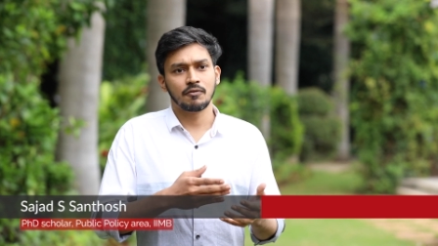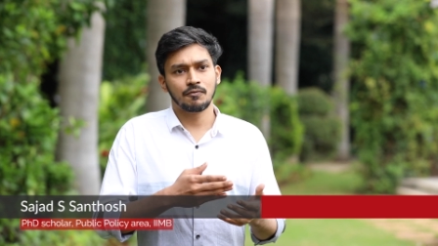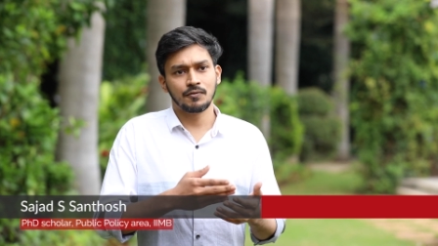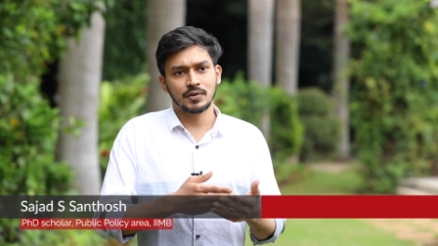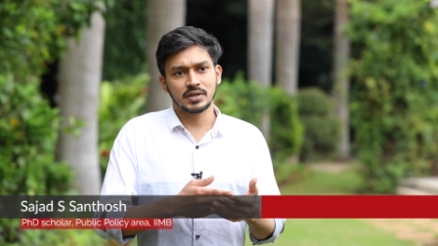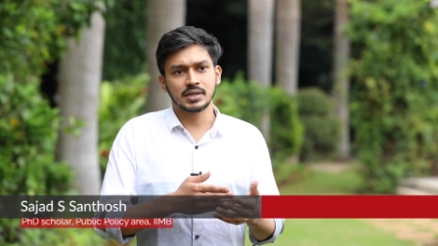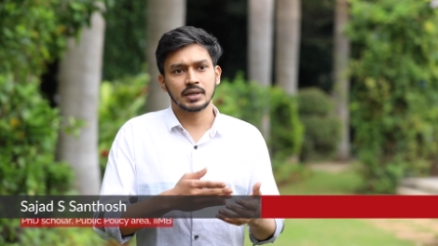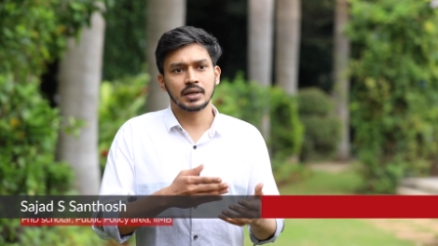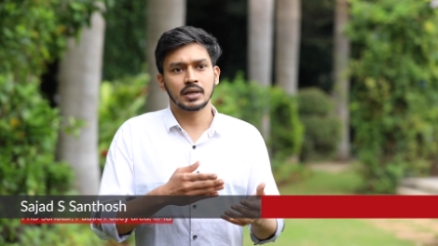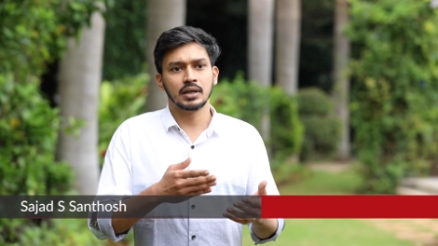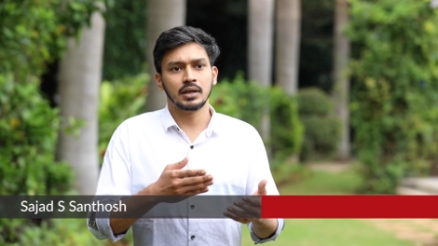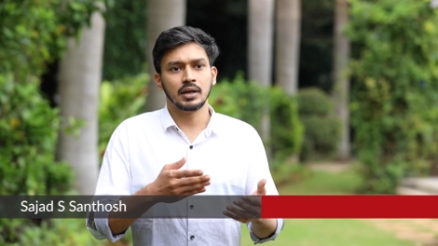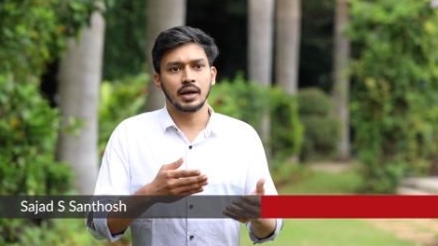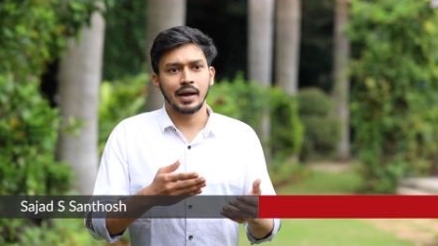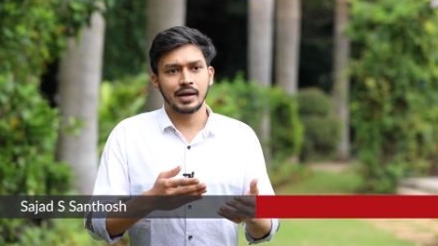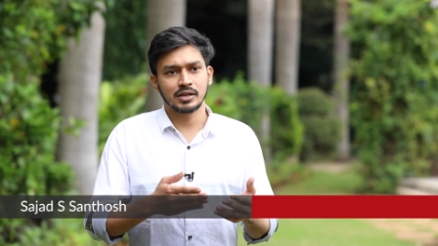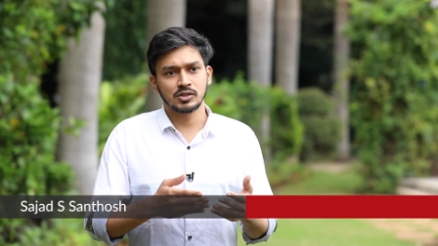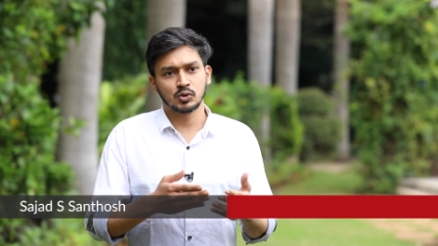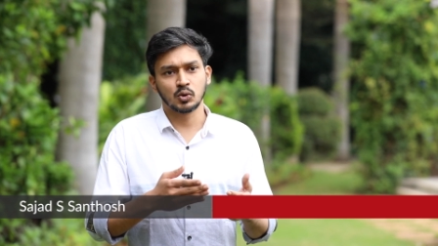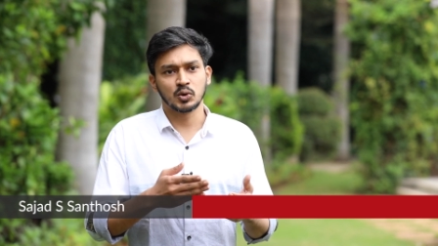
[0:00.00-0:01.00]
physical
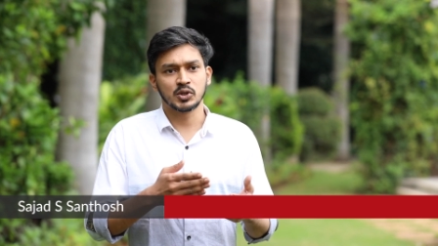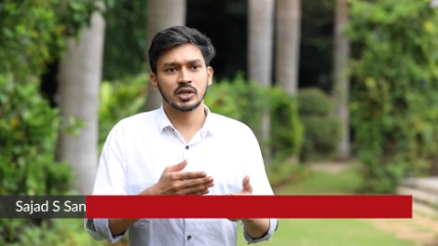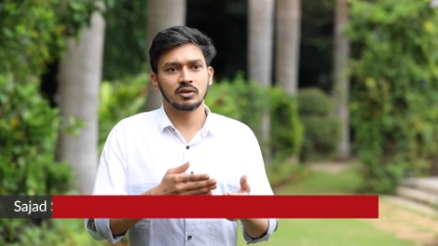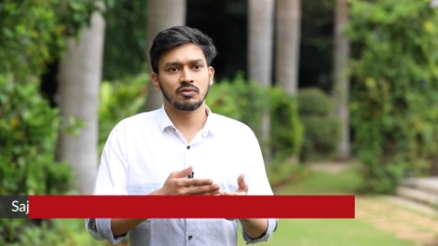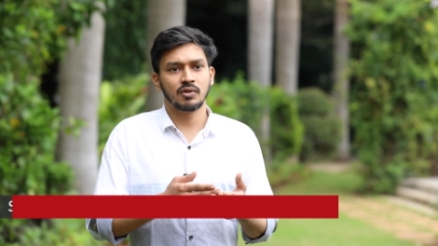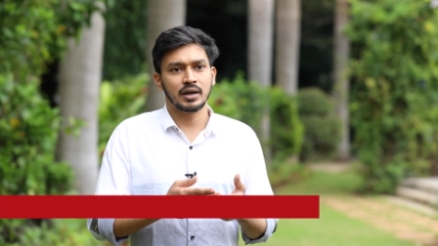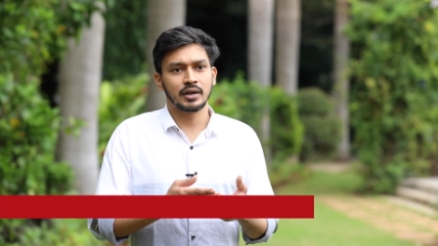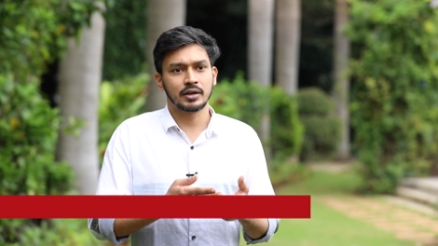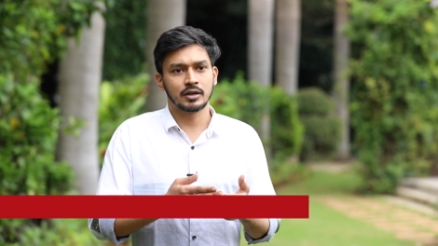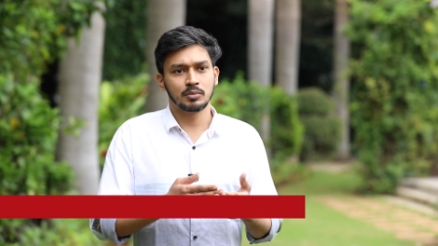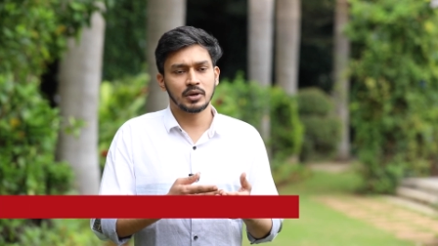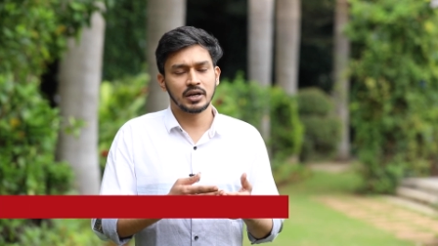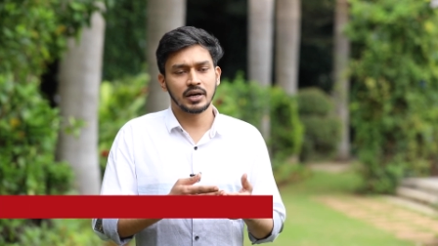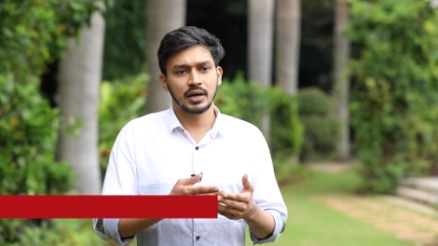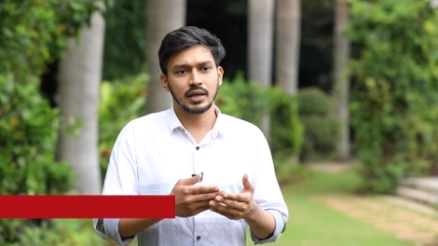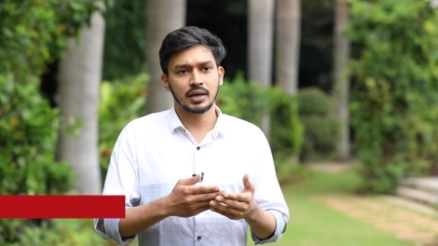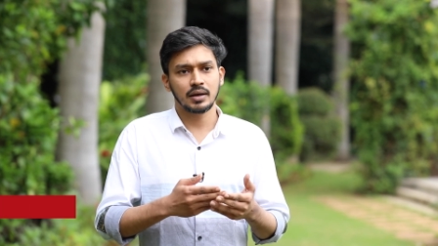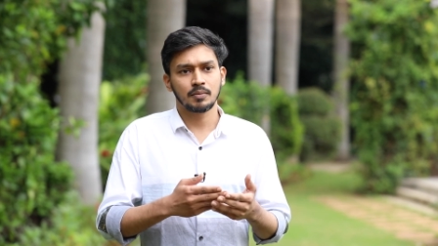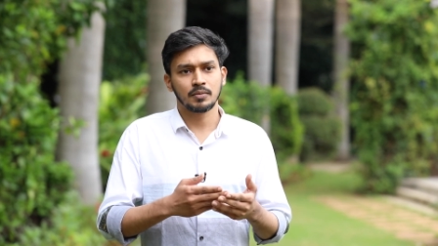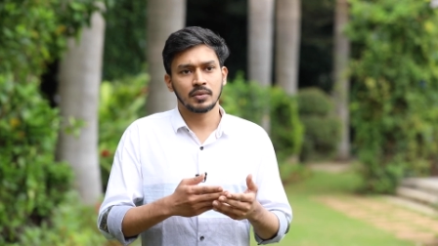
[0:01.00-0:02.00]
and social
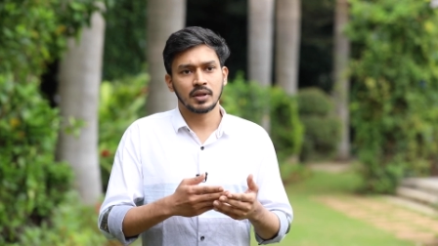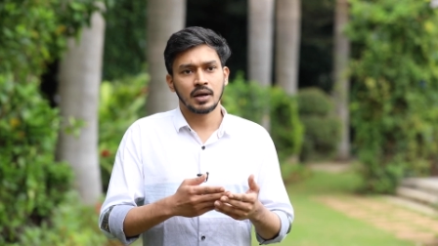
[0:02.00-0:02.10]
vulnerability